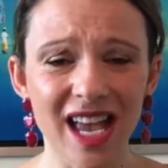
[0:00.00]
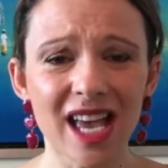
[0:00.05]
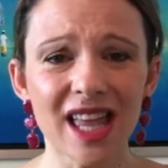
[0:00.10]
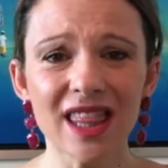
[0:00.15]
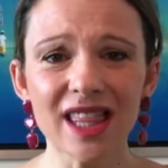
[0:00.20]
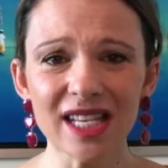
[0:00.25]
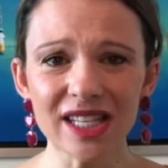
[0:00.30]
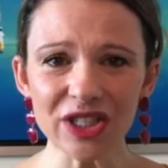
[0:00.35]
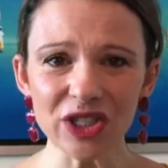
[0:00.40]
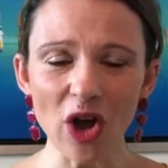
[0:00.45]

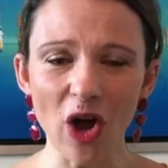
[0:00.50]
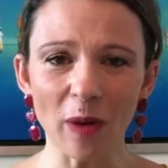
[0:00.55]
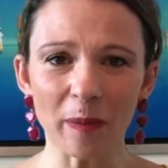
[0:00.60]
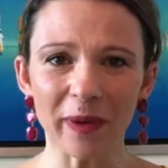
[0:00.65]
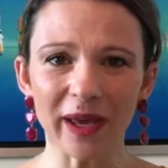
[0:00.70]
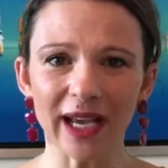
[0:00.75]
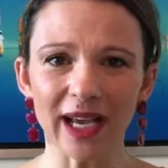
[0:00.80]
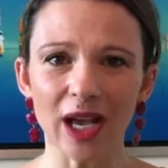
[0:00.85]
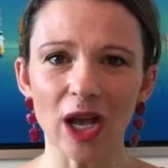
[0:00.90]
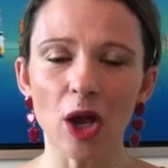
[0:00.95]
This
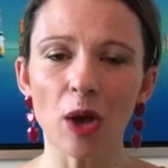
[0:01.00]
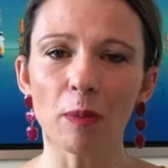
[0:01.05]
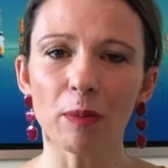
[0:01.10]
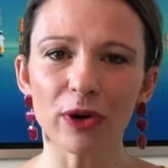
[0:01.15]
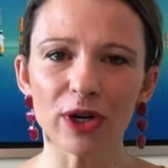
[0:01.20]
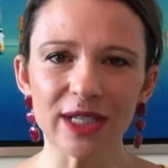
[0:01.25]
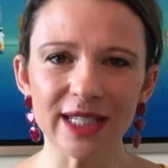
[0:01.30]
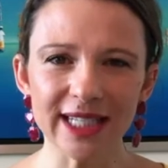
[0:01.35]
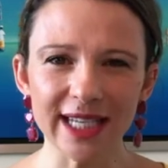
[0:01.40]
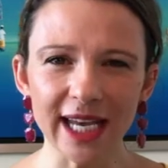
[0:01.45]
topic,
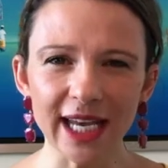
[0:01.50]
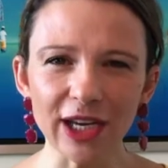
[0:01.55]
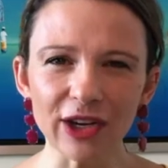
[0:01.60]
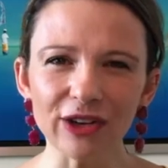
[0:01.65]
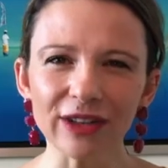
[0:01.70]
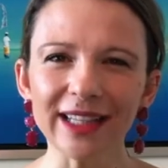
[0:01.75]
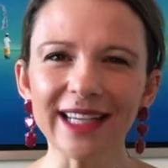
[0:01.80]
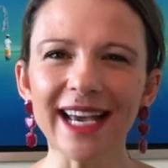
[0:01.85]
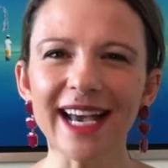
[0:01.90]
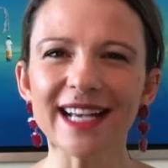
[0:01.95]

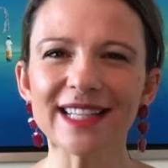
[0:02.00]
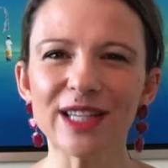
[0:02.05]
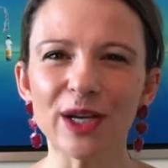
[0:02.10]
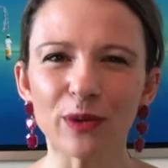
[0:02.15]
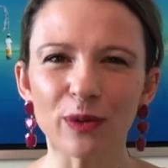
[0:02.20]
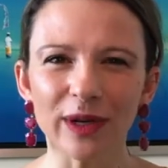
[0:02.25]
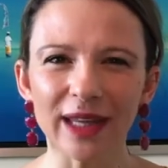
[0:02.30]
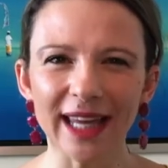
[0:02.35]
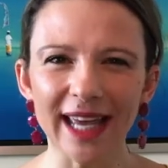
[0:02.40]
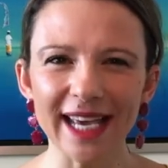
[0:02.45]
particularly as it
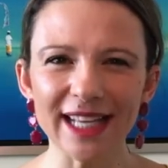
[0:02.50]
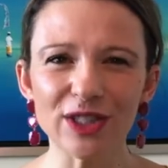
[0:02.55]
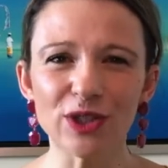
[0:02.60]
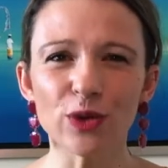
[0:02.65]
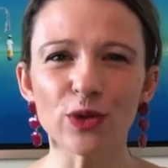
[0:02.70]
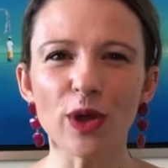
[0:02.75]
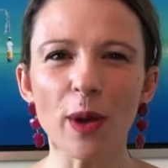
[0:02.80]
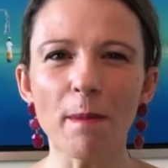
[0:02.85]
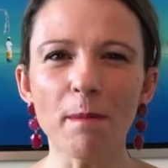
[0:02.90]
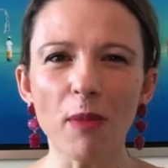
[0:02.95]
relates to
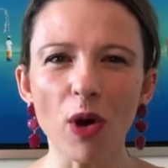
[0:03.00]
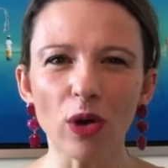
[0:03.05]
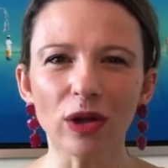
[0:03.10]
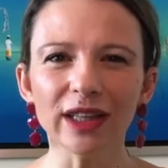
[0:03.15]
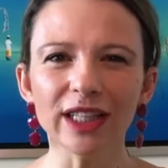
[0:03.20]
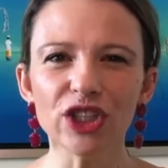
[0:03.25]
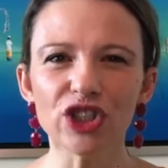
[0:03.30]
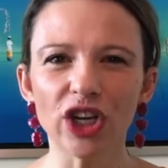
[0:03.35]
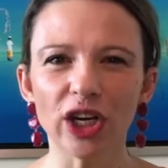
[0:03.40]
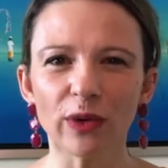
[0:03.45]
the
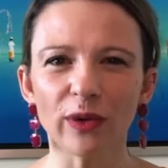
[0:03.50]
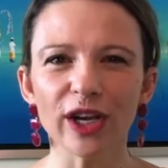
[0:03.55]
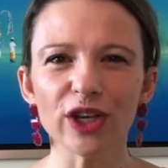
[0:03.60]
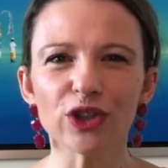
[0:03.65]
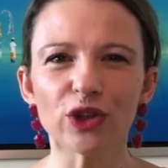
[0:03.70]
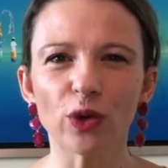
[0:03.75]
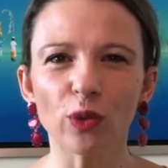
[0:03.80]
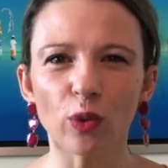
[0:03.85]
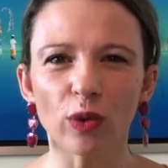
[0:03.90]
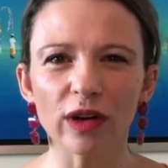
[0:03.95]

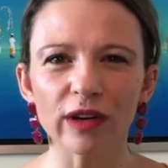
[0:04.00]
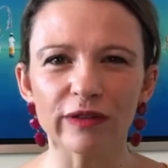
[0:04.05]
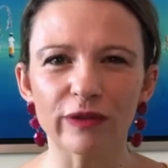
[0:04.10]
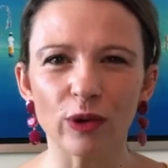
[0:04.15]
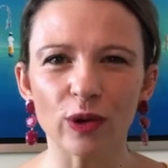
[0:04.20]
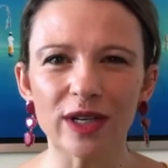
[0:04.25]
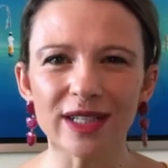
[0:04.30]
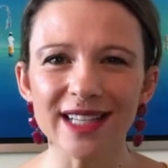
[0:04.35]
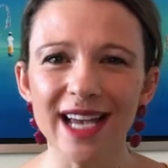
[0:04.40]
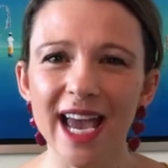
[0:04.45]
multi-generational
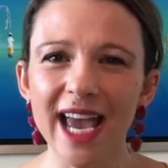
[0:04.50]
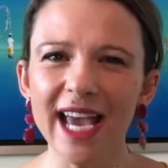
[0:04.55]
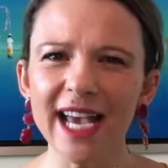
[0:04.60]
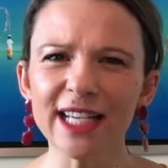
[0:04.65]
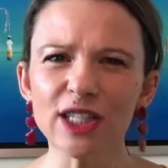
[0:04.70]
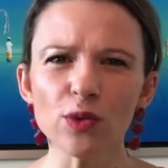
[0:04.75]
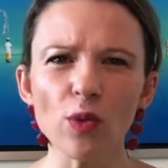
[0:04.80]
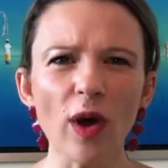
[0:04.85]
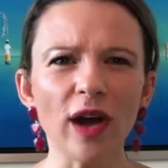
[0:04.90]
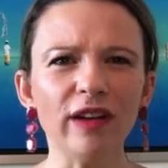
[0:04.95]
workforce,
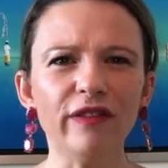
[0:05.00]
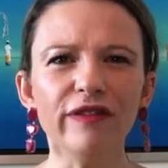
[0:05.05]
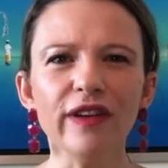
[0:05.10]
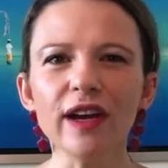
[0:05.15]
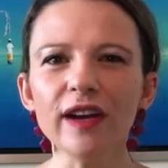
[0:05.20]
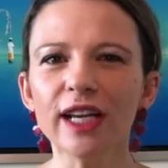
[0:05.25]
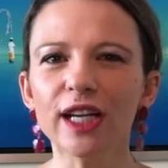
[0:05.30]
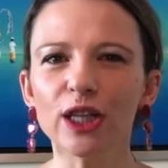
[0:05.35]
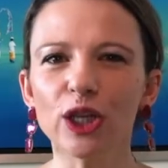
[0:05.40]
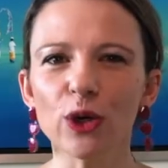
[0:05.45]
is one
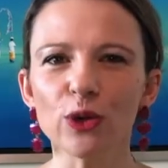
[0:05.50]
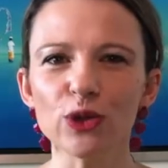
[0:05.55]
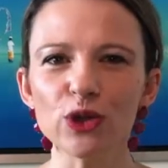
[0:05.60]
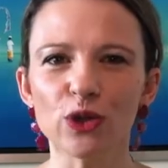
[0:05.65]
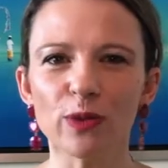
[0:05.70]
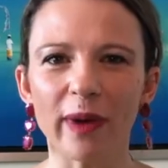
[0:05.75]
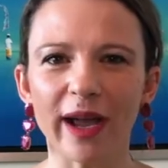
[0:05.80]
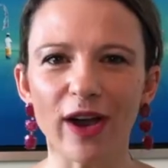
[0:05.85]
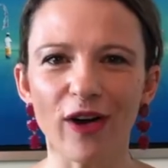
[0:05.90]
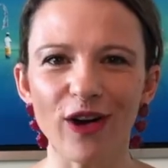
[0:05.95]
very close
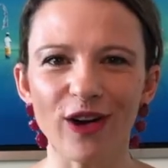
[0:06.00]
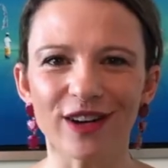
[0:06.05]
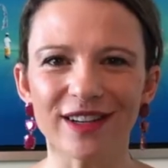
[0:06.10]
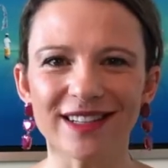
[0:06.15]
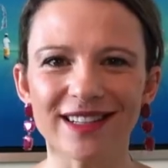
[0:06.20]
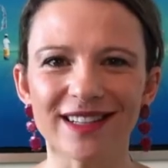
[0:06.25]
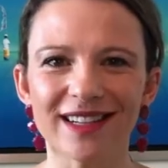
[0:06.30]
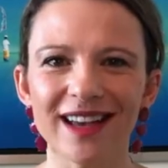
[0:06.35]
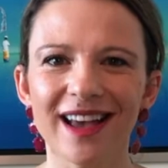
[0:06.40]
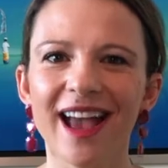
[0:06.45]
to my heart
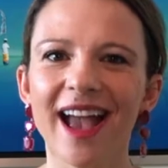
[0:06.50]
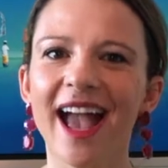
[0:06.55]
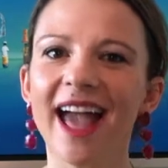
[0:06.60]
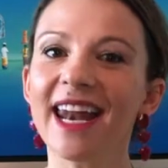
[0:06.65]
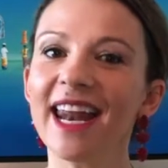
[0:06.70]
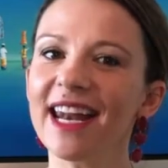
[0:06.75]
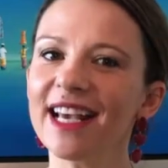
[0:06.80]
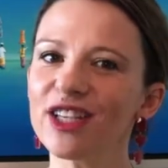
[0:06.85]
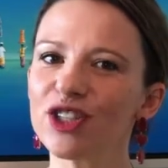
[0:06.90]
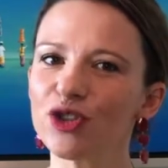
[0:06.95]
and
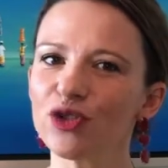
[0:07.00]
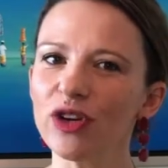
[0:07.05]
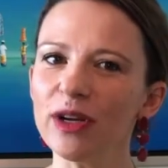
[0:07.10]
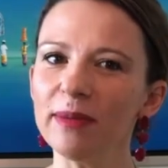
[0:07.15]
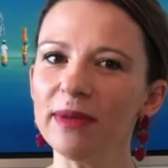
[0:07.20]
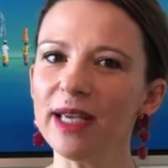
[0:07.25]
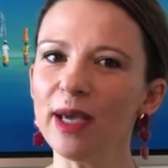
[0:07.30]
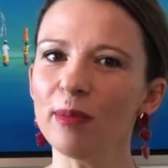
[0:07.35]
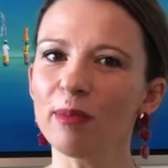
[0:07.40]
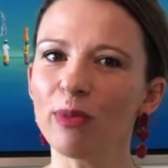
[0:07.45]
an
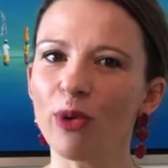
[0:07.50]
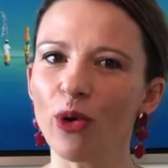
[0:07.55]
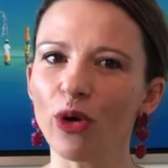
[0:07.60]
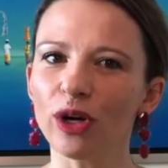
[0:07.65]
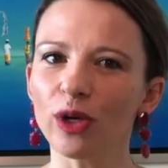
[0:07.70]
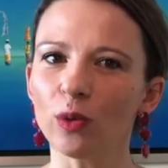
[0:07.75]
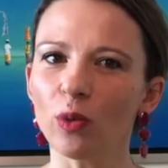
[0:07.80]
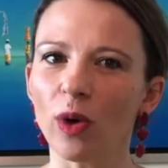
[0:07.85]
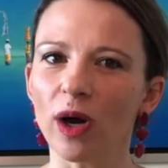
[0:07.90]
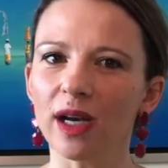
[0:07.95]
extremely
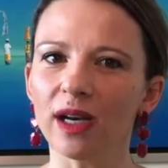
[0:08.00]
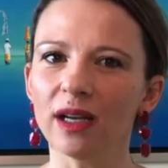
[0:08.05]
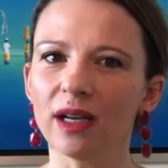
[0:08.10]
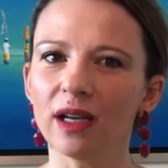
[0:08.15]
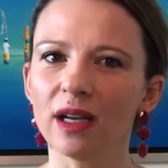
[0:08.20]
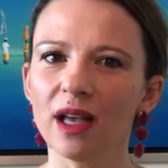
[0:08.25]
important one.